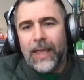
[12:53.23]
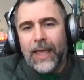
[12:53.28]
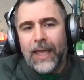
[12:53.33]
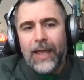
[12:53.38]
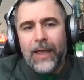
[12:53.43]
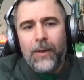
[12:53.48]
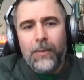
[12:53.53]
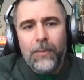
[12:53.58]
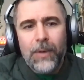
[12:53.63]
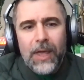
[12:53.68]

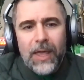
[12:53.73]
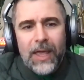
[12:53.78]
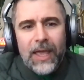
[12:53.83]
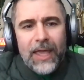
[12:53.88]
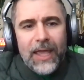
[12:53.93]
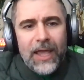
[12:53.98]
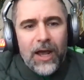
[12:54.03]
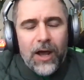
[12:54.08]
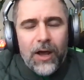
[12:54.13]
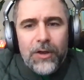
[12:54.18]
Um,
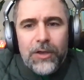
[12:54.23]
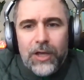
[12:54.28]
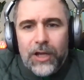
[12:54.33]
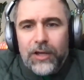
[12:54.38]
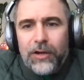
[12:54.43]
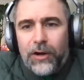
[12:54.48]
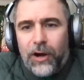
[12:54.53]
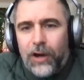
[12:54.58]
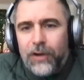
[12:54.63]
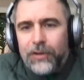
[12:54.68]
are,
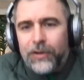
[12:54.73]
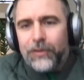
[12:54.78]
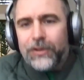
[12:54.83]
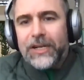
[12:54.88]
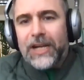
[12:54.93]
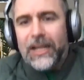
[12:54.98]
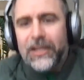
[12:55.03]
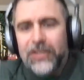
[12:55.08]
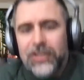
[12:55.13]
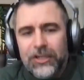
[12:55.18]
are your
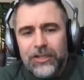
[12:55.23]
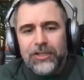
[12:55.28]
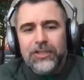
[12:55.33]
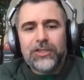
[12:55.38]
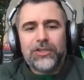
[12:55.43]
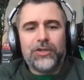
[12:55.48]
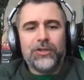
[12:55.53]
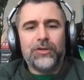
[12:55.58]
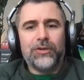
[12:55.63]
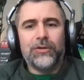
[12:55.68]

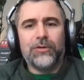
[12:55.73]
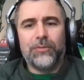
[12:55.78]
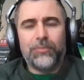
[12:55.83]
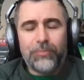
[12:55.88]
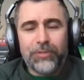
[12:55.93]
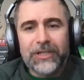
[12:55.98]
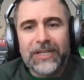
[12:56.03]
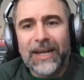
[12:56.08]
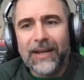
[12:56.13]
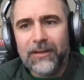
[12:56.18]
intentions to
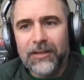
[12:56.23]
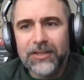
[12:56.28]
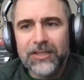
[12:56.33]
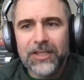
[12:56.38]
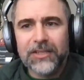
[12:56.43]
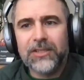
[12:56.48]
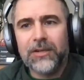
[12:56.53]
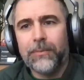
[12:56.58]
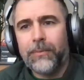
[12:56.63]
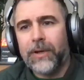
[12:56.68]
protect the
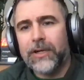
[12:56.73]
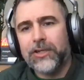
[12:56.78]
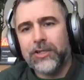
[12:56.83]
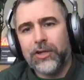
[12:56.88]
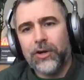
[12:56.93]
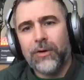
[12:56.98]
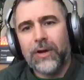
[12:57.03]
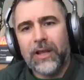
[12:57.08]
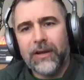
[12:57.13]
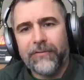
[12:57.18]
system by
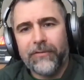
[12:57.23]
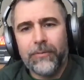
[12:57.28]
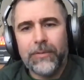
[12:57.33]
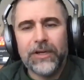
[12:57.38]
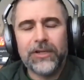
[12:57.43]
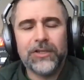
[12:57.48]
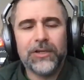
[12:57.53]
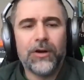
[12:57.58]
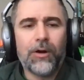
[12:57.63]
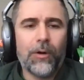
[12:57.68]
sharing
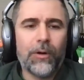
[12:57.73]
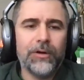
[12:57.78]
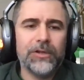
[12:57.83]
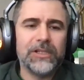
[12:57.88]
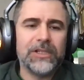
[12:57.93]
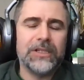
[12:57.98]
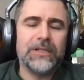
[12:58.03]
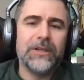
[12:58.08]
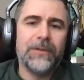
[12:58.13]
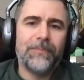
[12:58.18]
information, or
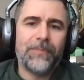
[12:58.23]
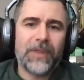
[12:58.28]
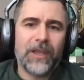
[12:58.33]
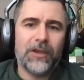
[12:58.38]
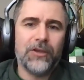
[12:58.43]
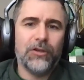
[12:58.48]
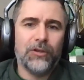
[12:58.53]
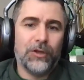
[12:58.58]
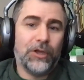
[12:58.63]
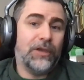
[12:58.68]
is it,
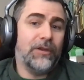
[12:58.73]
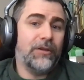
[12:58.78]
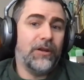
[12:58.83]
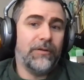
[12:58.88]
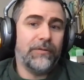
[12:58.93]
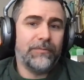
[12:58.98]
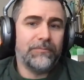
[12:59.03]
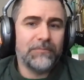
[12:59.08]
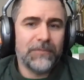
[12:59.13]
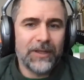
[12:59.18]
are you looking,
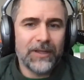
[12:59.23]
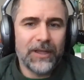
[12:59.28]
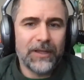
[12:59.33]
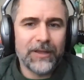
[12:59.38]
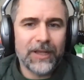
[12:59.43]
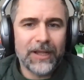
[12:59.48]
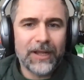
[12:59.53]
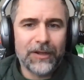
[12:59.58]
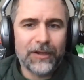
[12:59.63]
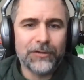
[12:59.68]
you know,
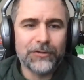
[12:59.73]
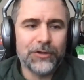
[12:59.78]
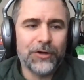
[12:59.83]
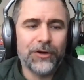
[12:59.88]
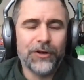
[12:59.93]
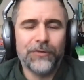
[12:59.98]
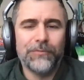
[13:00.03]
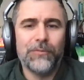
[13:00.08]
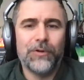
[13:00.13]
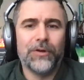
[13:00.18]

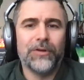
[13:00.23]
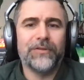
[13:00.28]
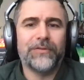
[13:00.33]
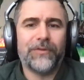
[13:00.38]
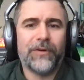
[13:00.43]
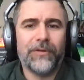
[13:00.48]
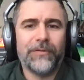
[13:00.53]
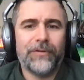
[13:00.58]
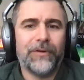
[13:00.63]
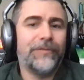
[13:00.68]
alternative motives
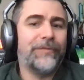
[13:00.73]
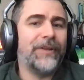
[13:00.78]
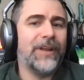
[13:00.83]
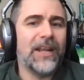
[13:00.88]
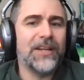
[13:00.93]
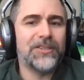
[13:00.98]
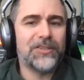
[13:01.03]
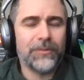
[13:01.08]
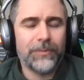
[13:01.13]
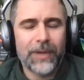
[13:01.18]
for, for
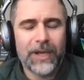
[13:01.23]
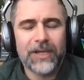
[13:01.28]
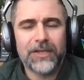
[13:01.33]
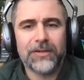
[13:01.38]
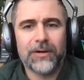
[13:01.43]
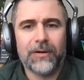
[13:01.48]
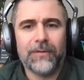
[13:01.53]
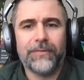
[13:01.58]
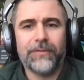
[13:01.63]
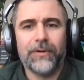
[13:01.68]
financial
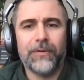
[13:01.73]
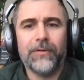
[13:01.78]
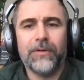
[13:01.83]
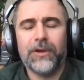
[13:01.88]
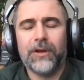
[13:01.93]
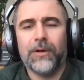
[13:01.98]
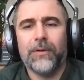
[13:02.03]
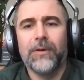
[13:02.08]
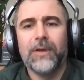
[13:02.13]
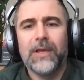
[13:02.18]
base or for,
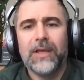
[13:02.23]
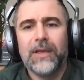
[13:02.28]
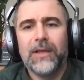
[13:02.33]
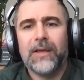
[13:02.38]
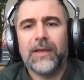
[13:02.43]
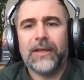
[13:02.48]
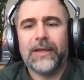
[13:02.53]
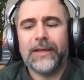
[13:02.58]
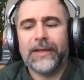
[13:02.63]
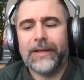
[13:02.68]
you know,
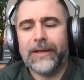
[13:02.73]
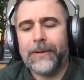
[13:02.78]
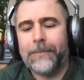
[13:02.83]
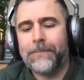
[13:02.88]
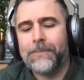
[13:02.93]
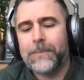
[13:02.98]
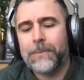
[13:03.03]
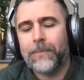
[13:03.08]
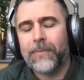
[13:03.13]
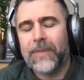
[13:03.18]
um,